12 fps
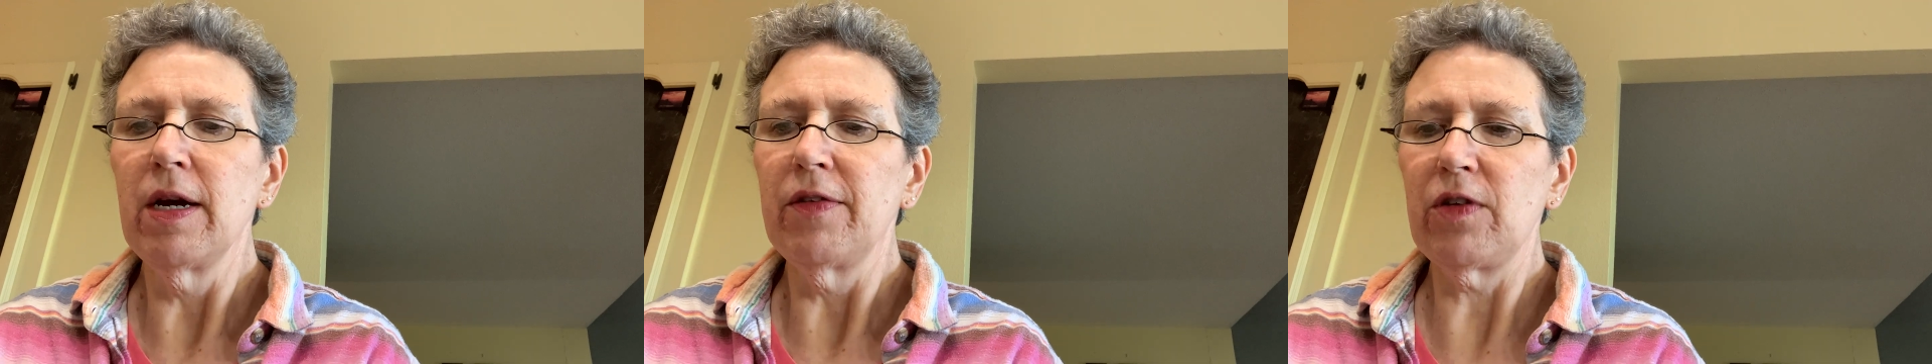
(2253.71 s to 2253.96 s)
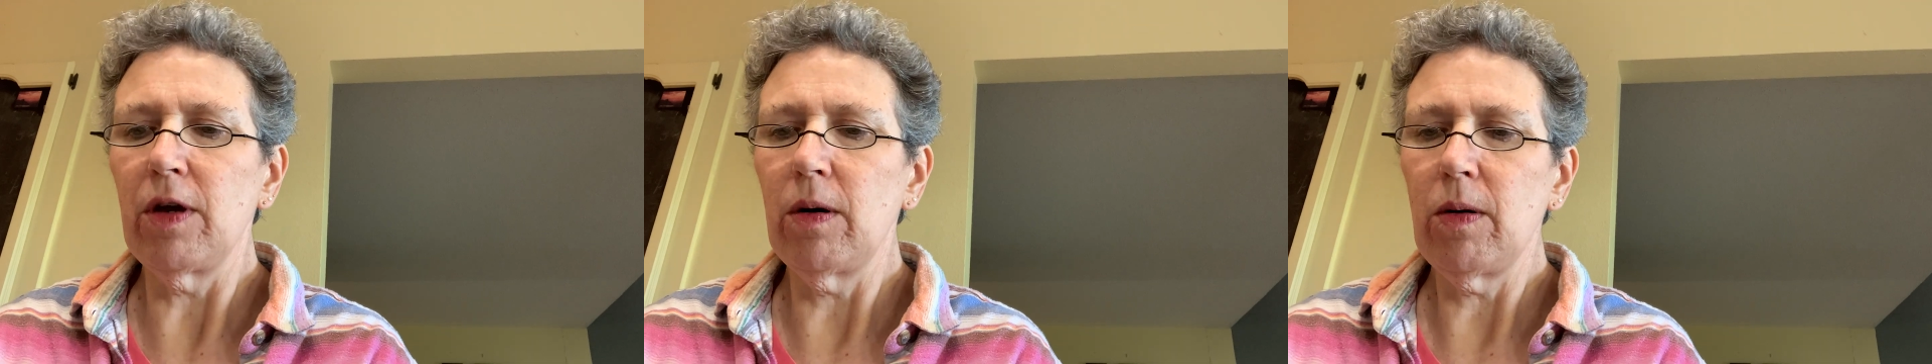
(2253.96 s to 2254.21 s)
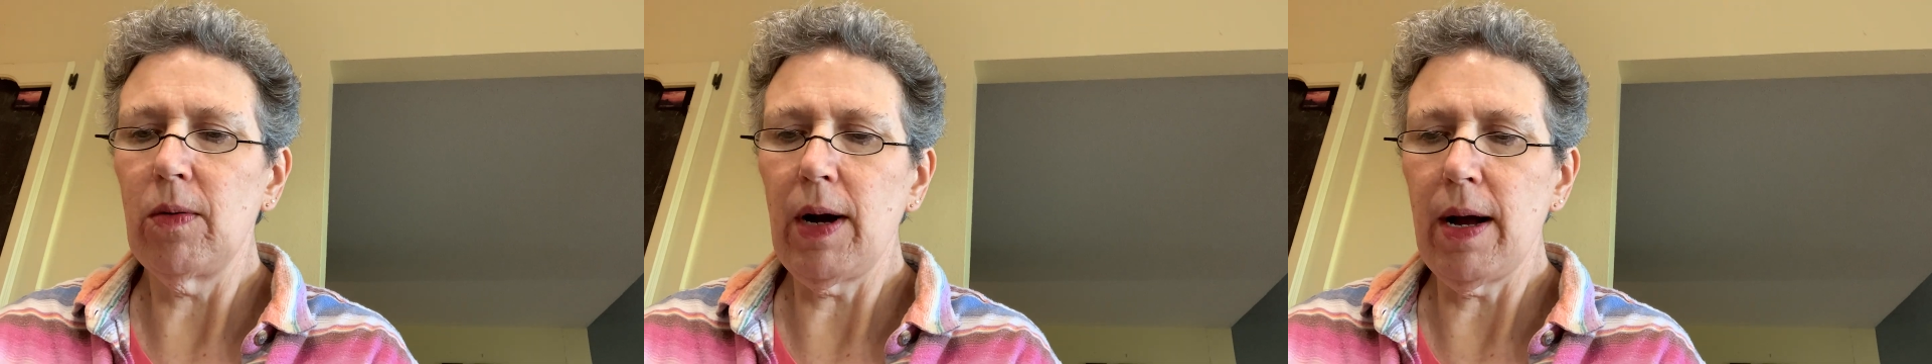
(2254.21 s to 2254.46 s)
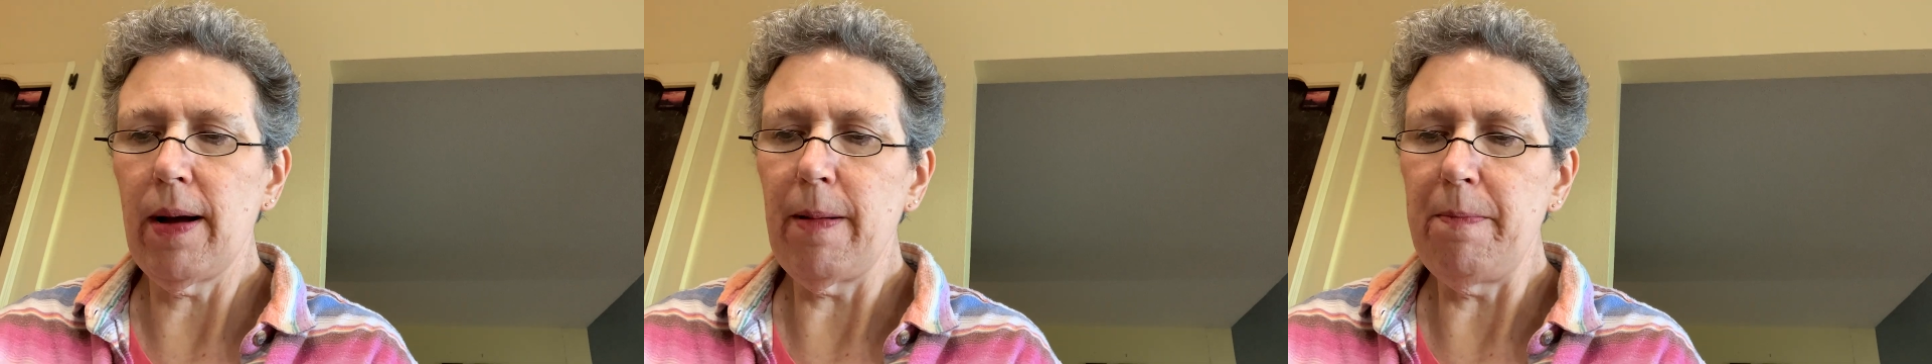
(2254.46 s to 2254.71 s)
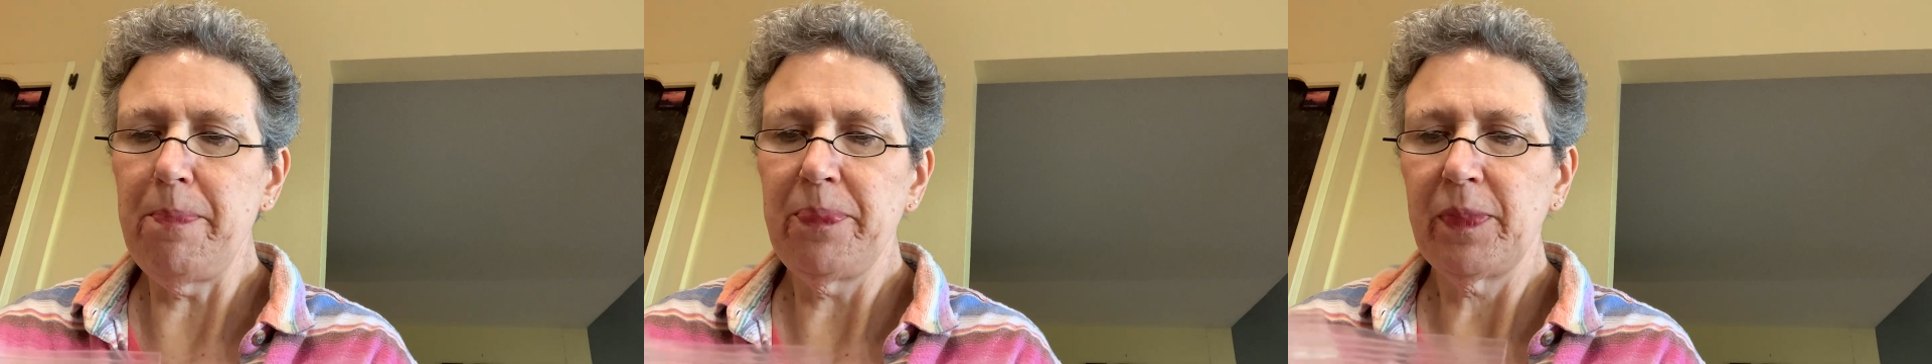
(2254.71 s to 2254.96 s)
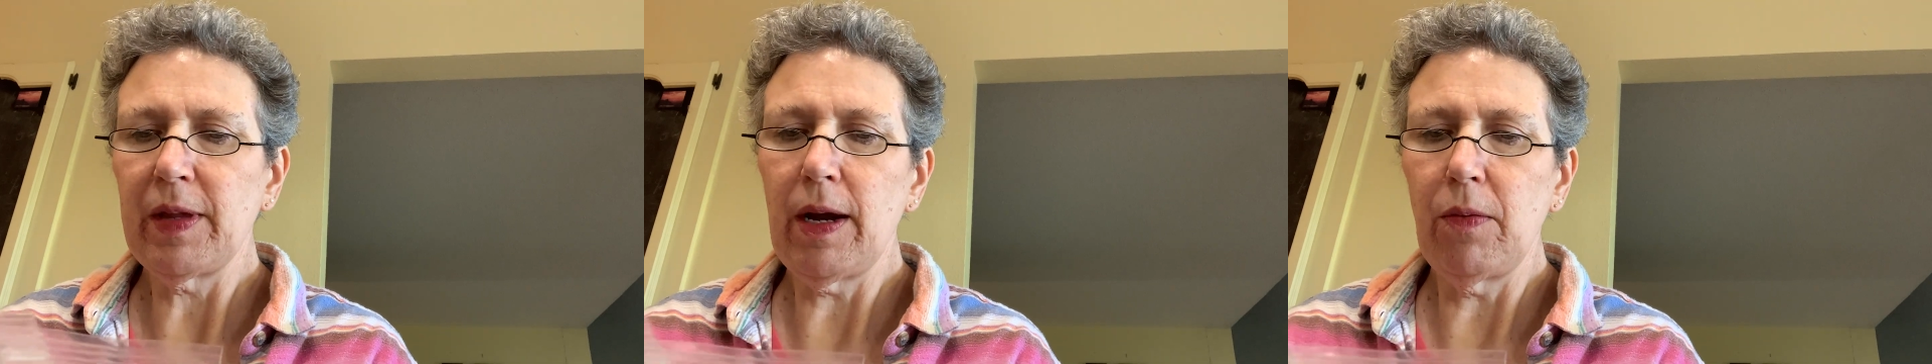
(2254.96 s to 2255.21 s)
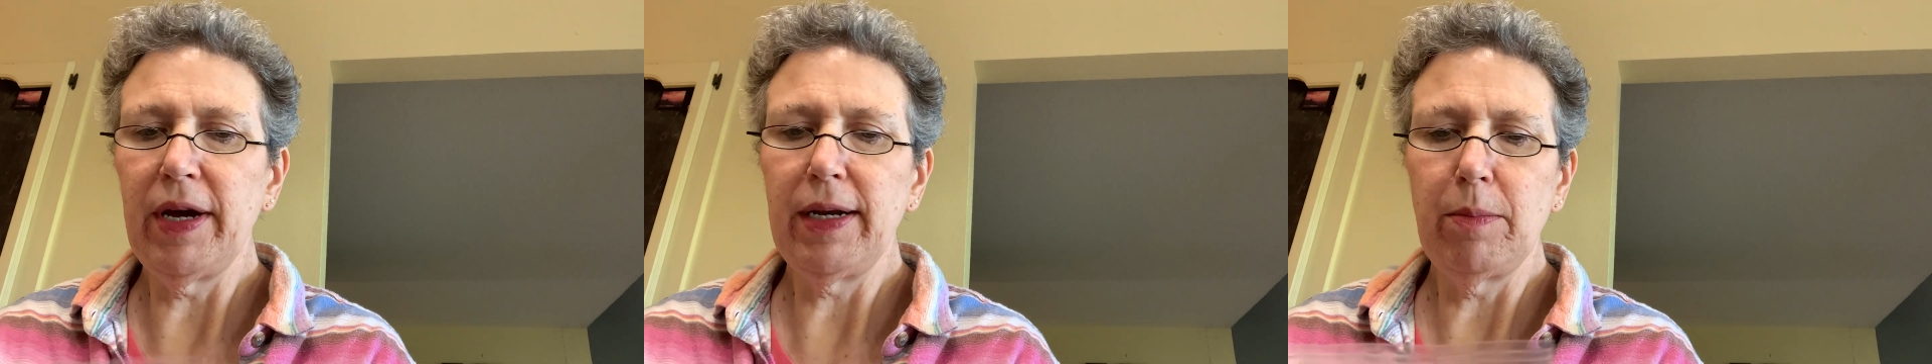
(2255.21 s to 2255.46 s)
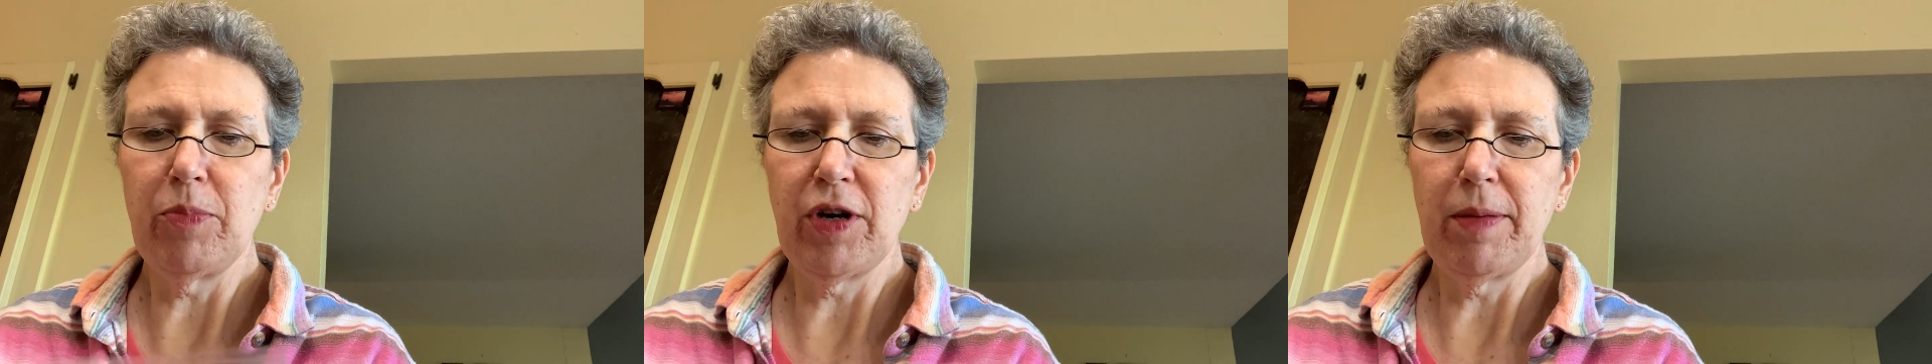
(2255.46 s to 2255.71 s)
So I went
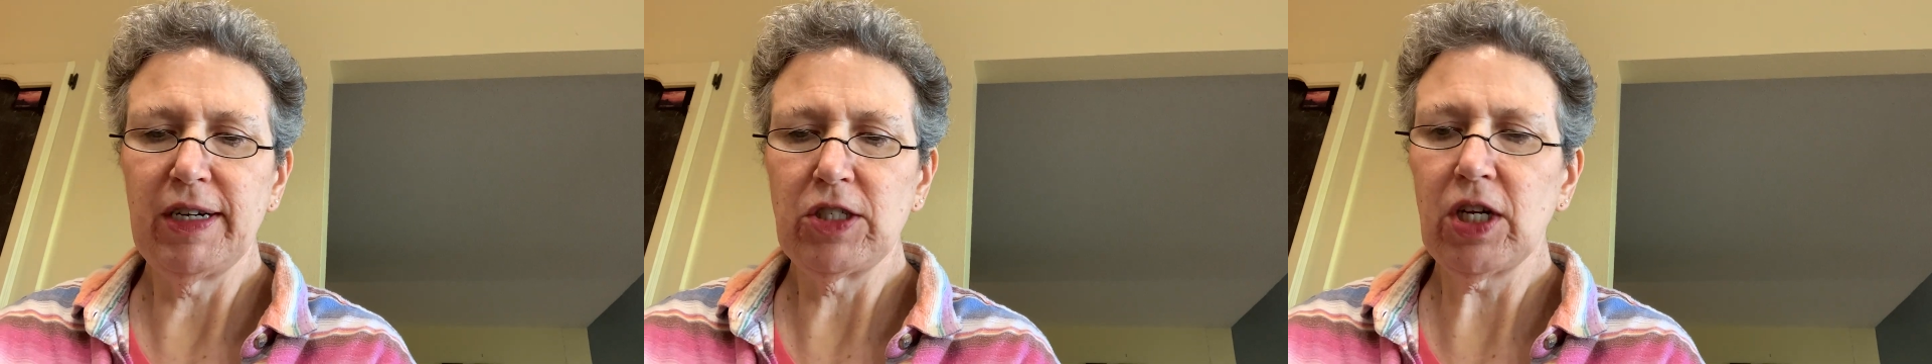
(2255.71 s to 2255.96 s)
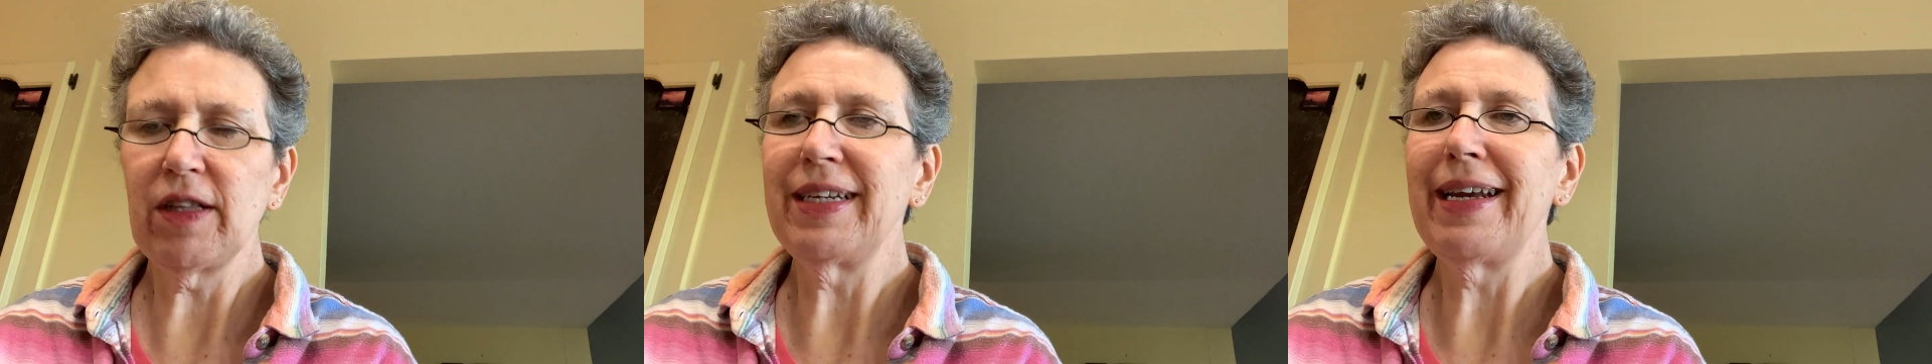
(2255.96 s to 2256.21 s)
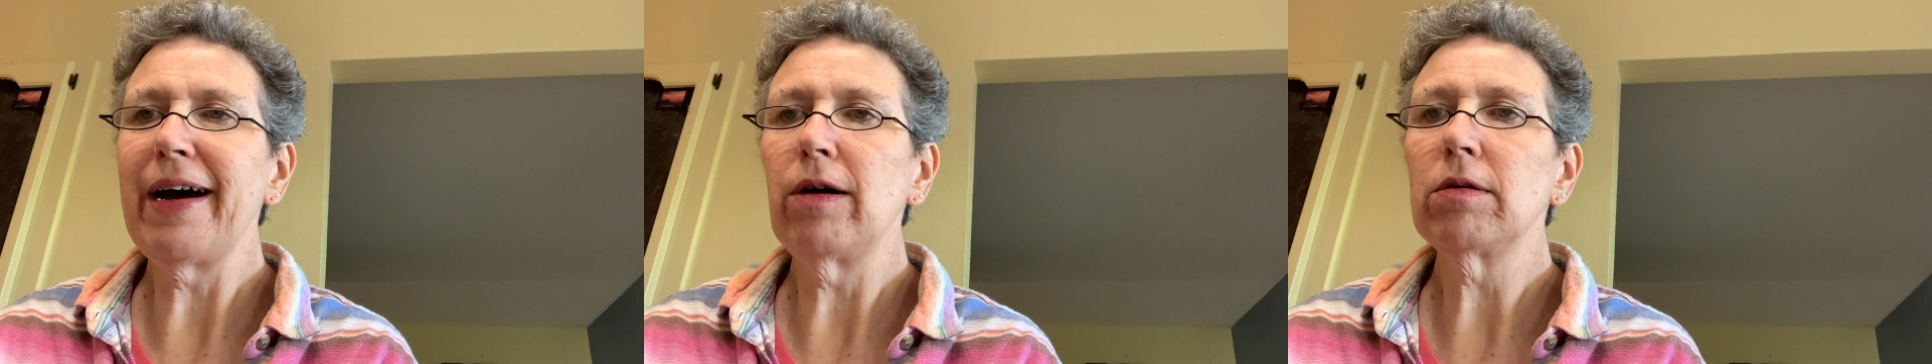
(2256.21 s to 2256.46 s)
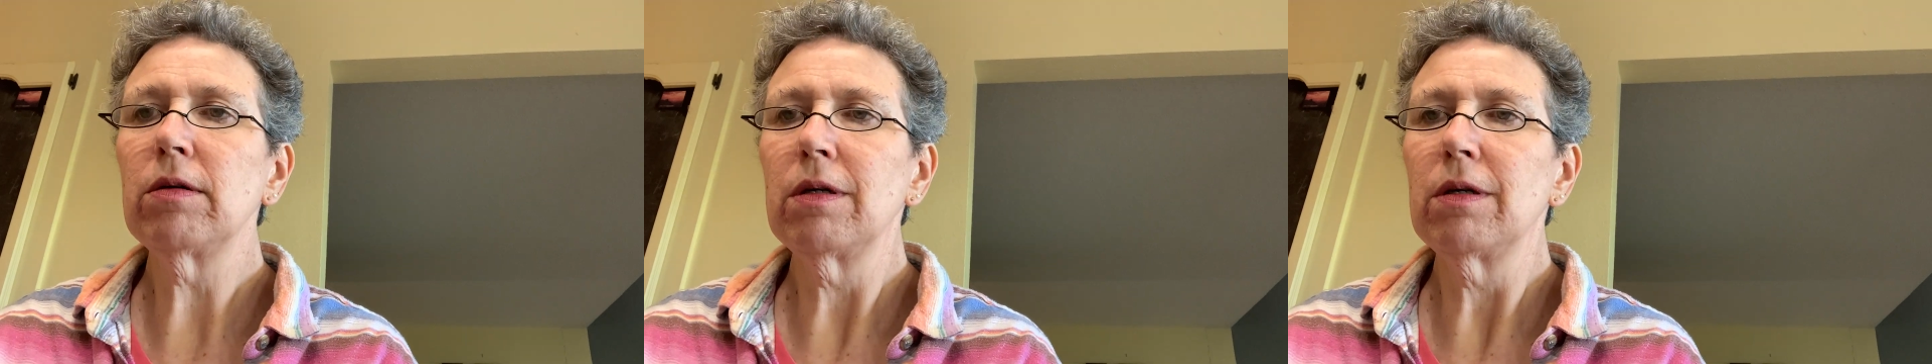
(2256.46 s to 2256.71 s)
and pretty much cleaned out